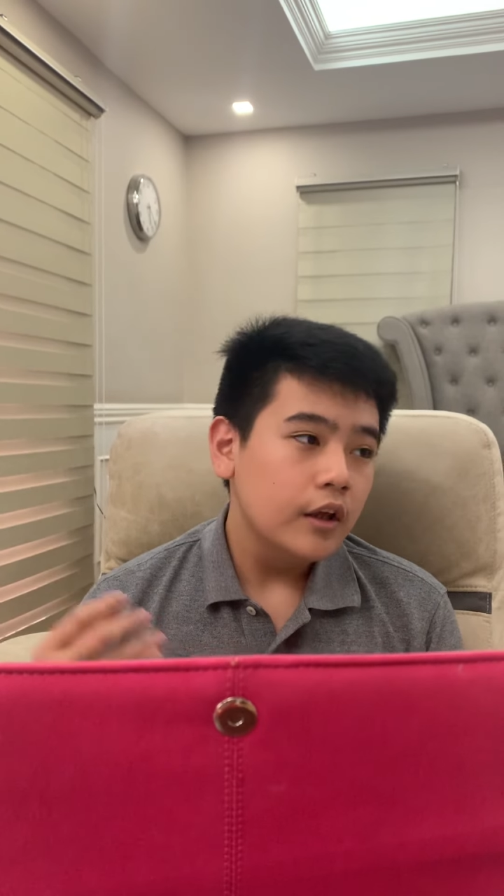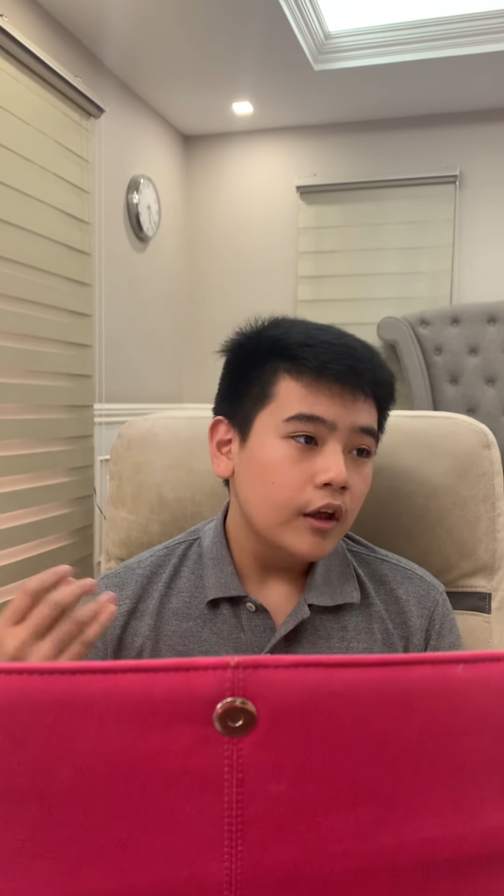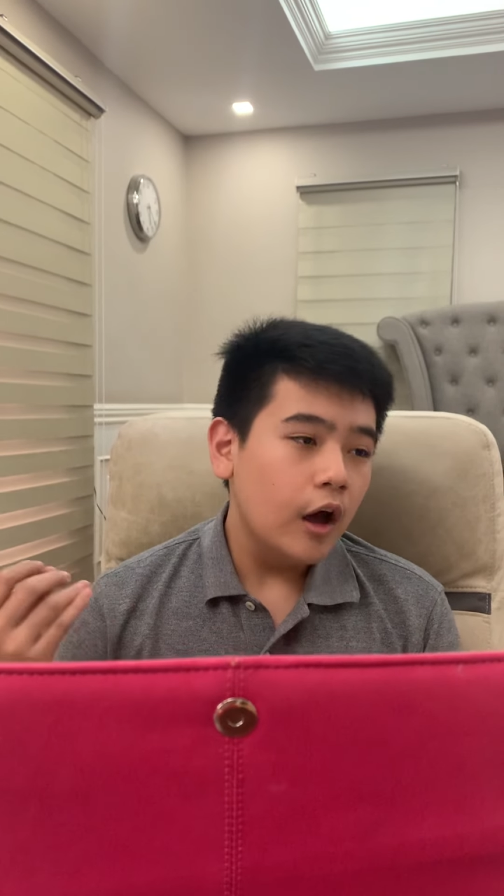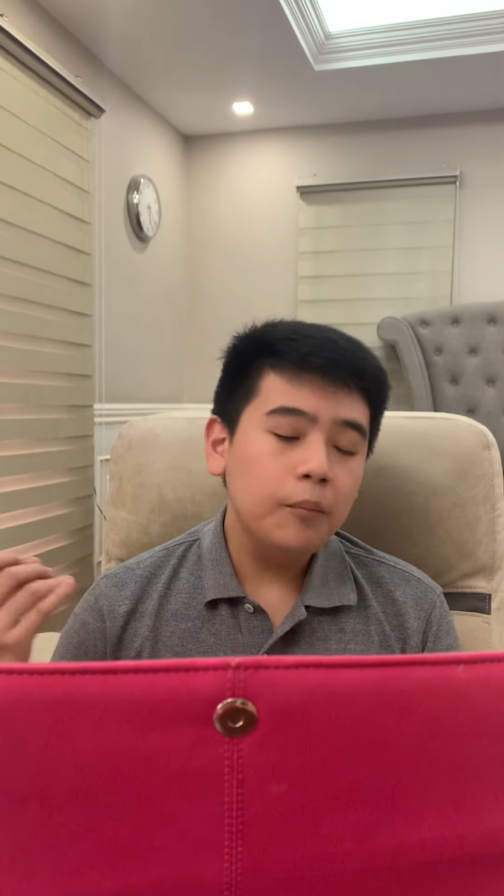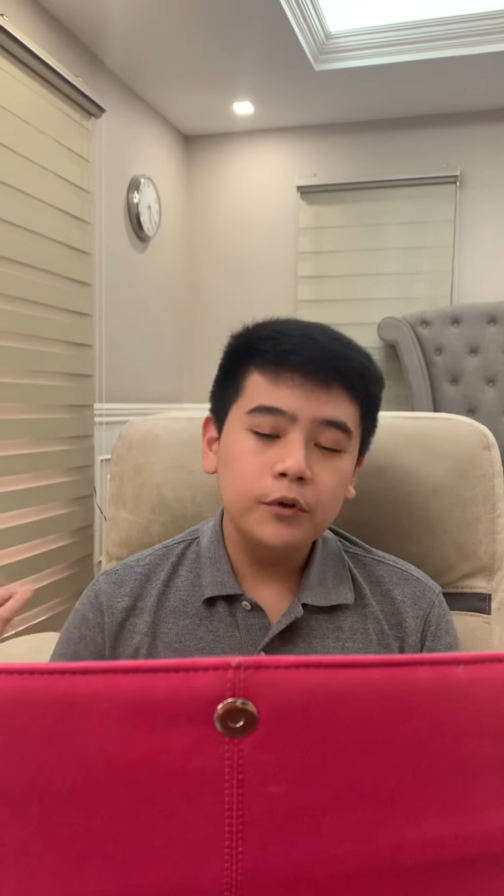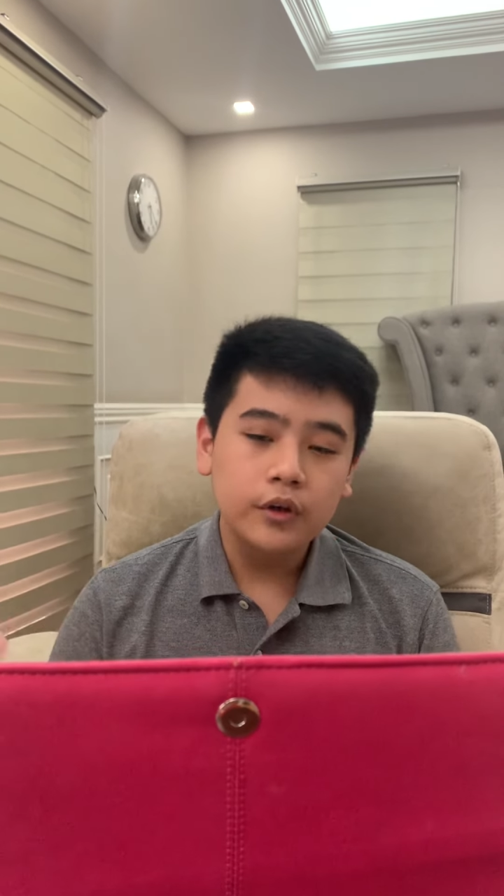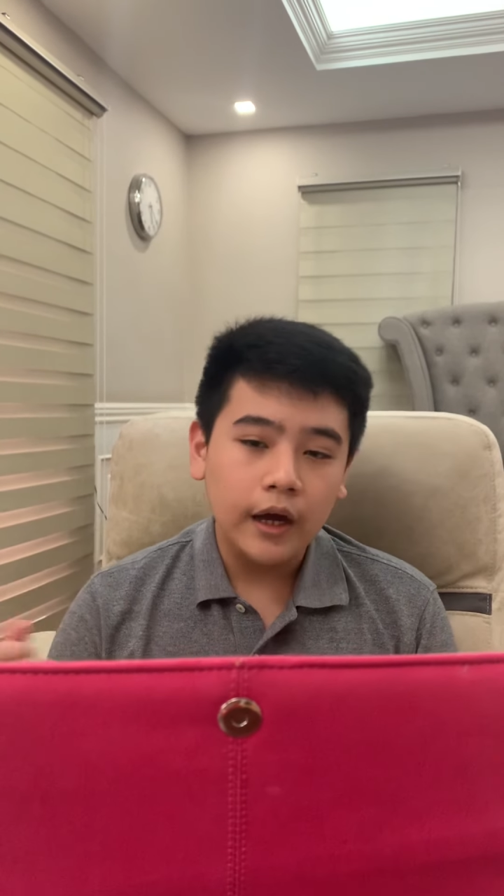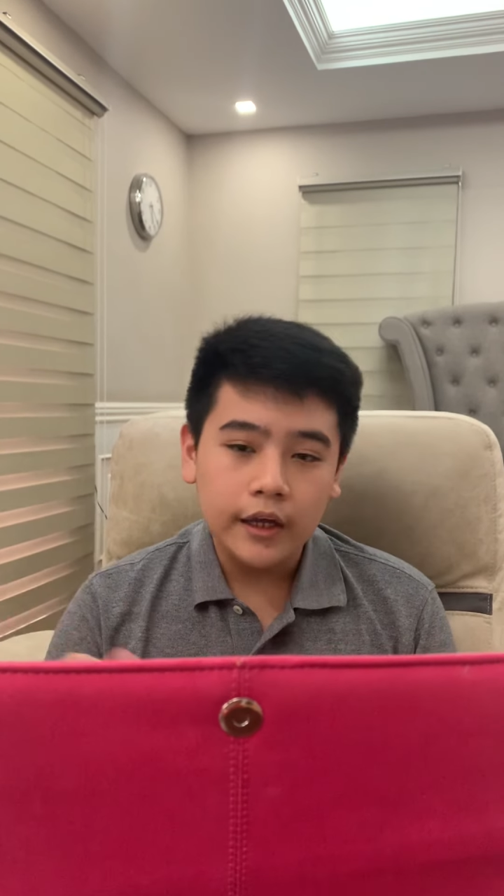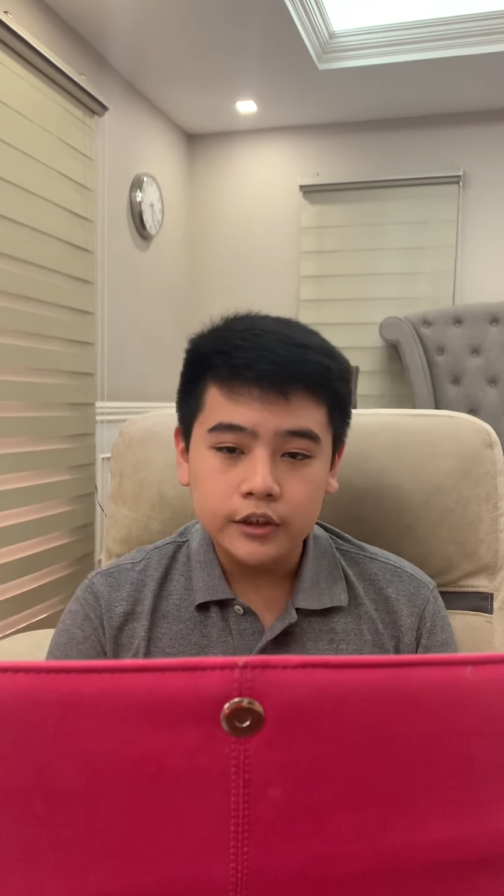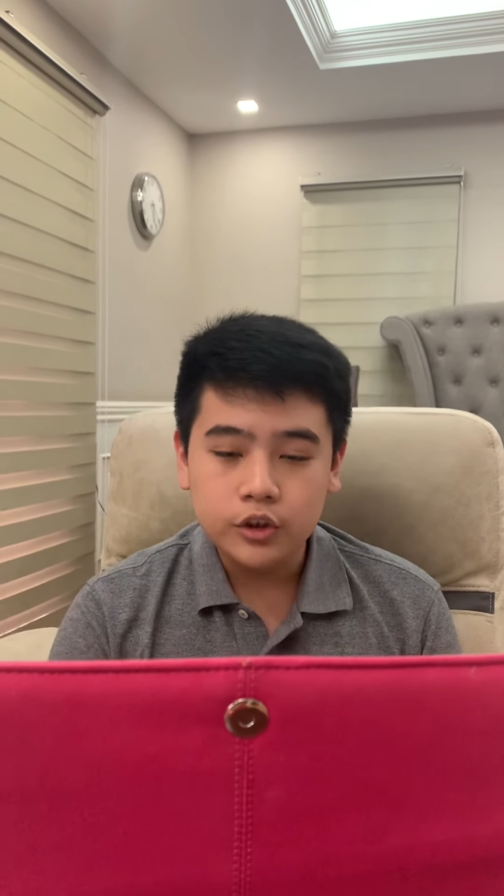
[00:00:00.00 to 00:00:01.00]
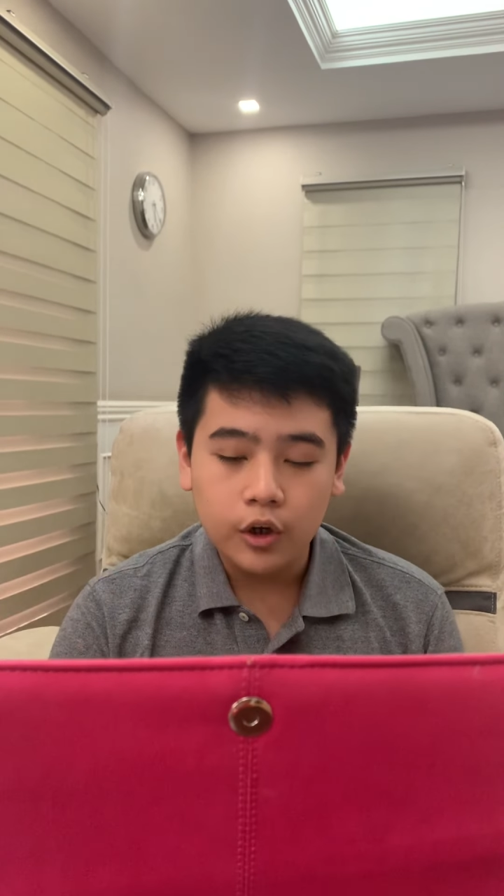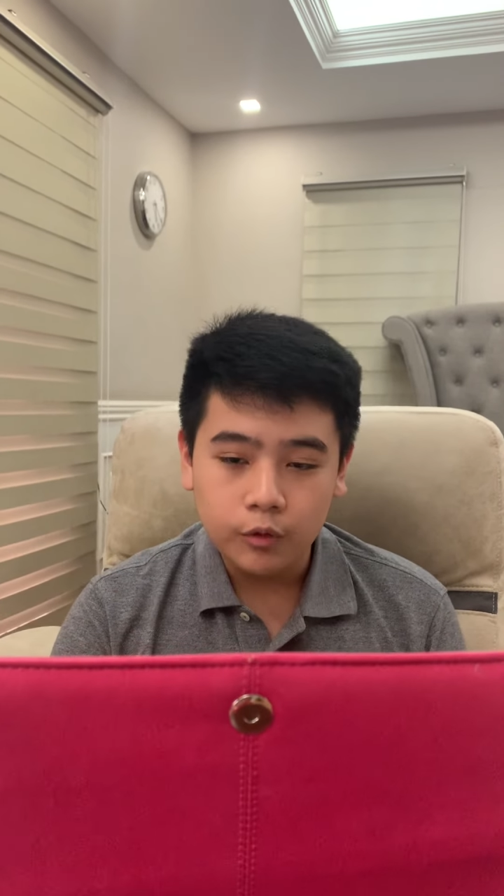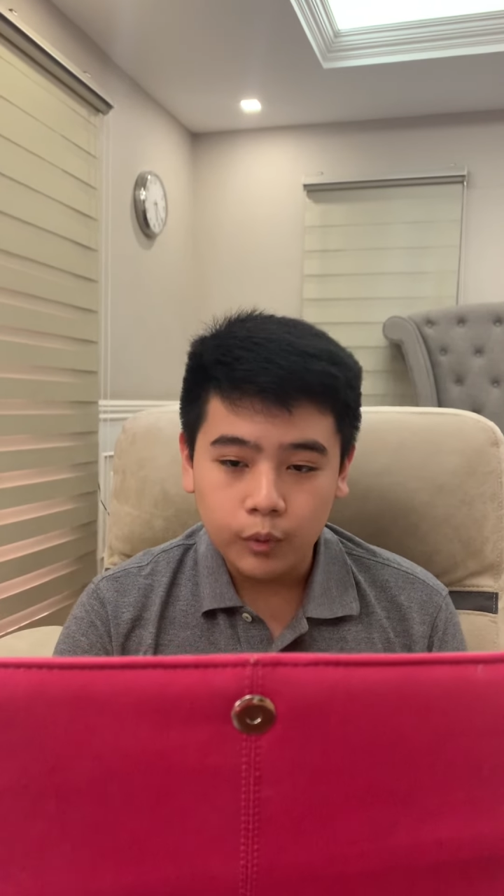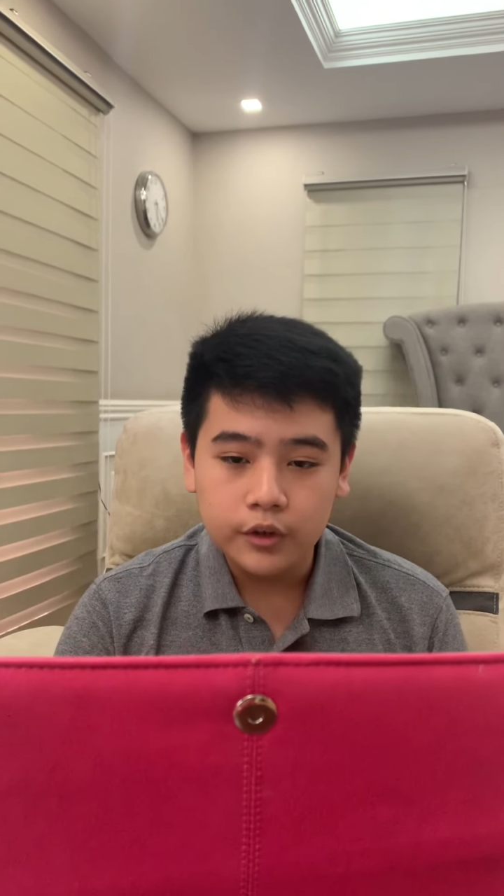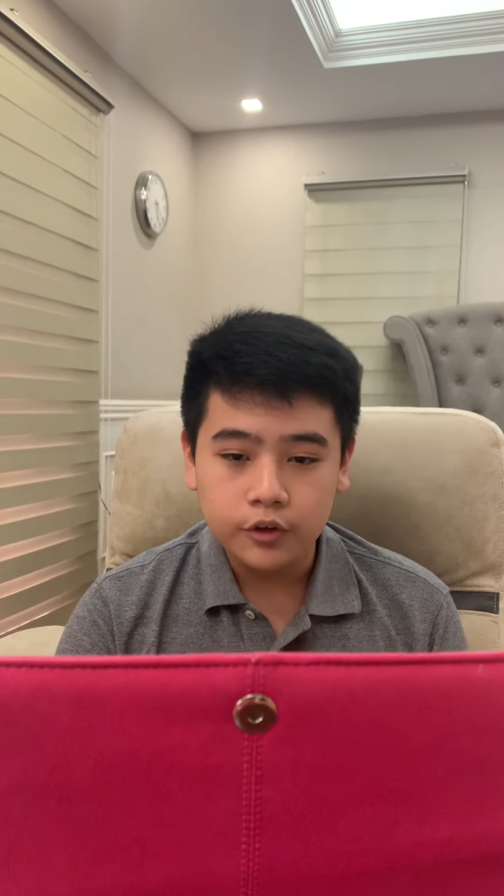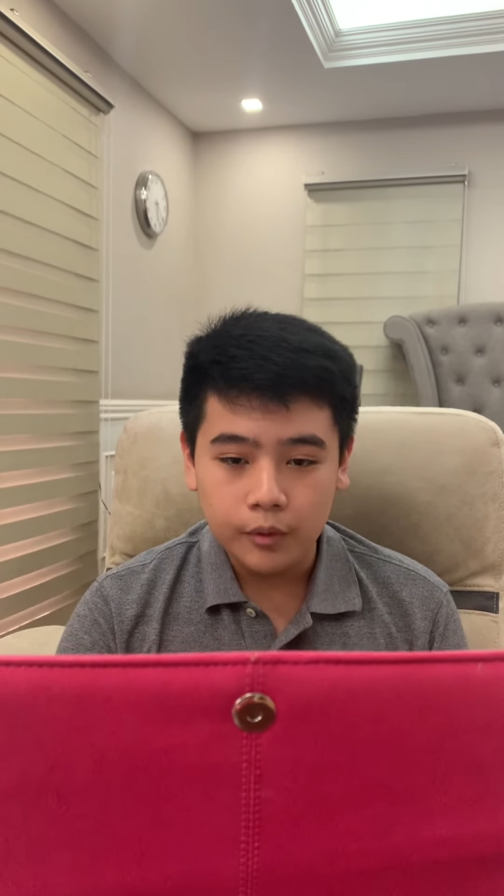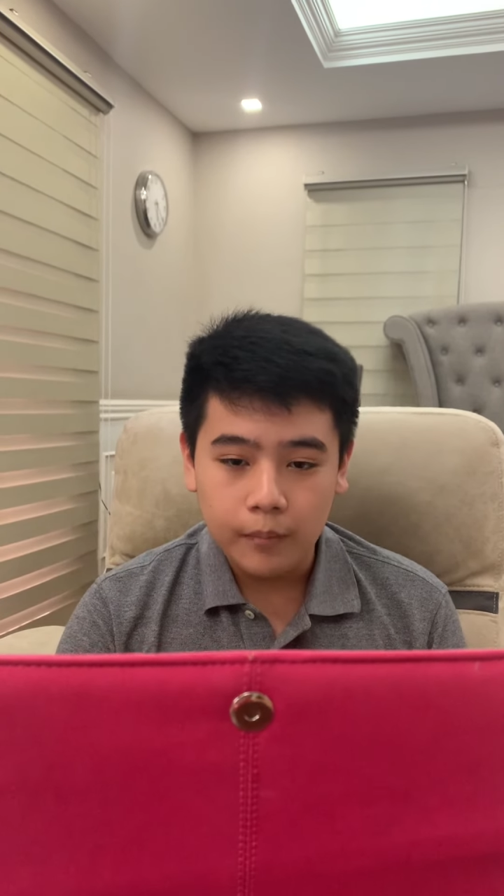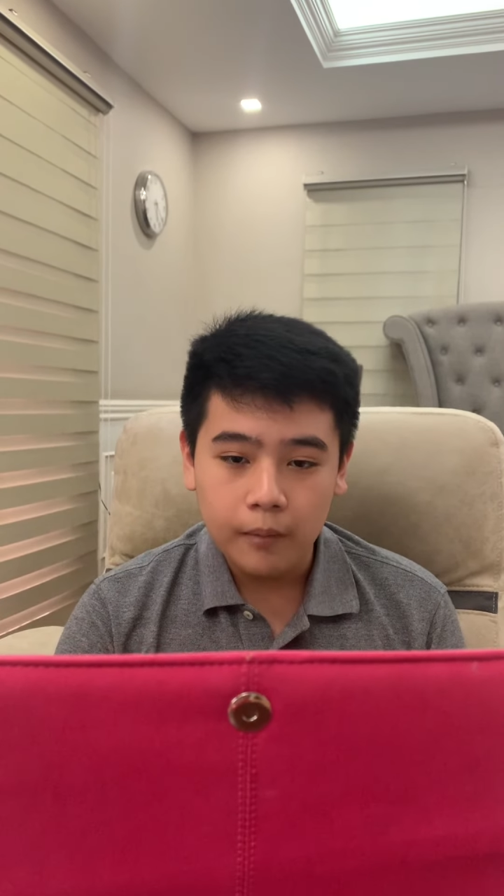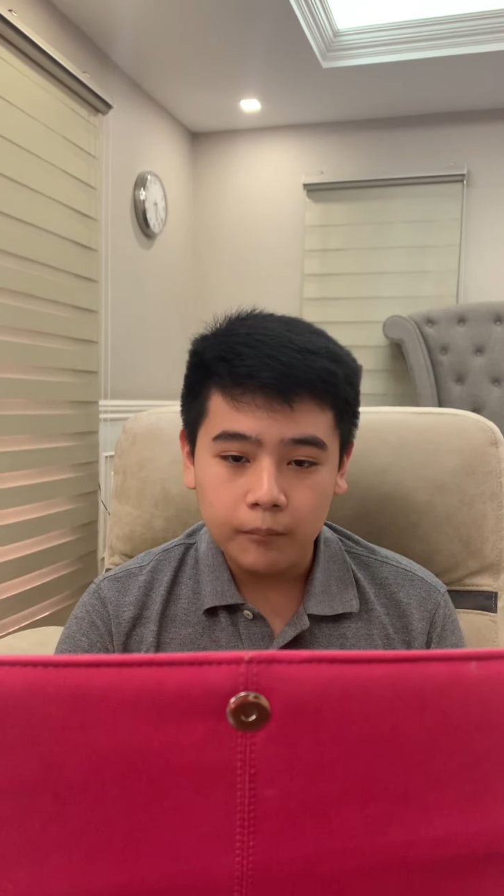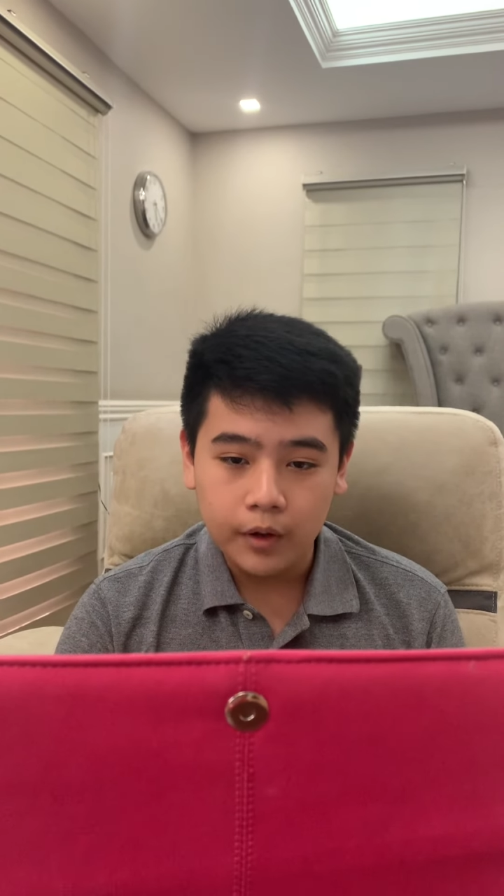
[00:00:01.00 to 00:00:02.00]
help you guys on what to
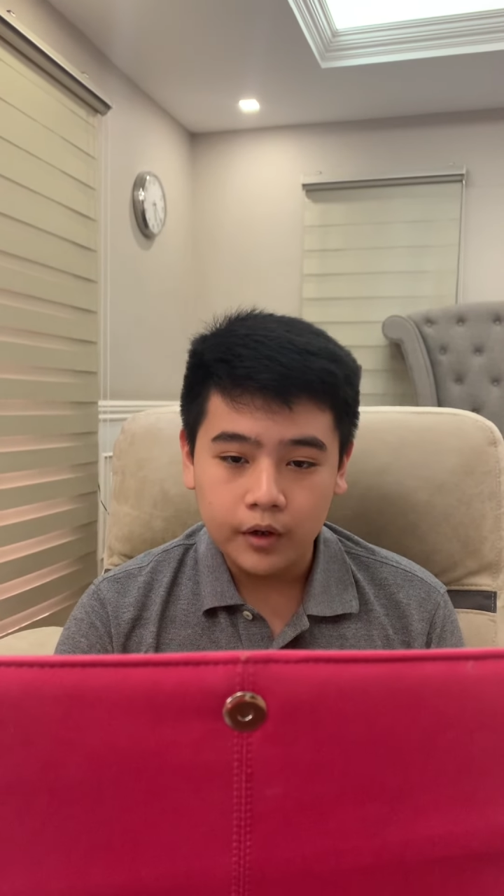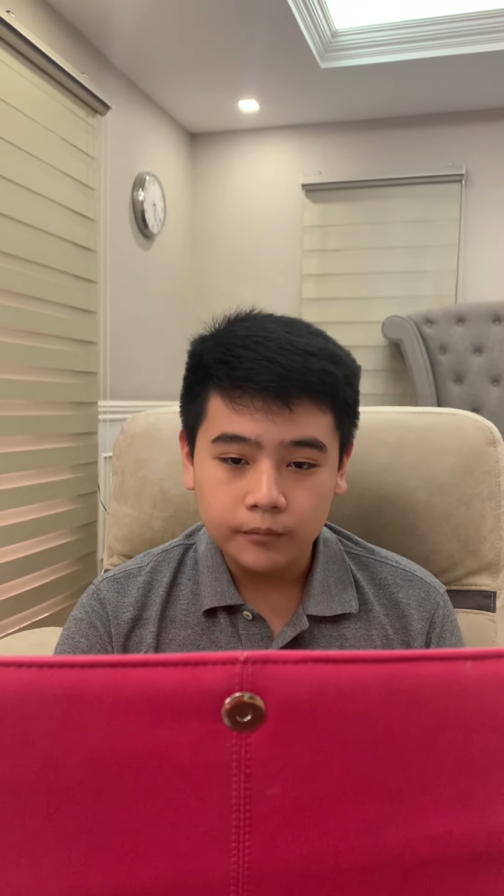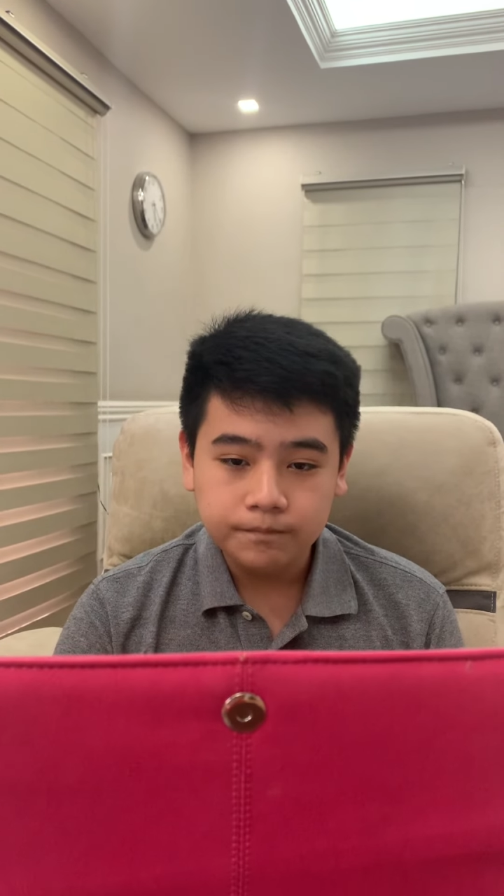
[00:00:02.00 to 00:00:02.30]
remember.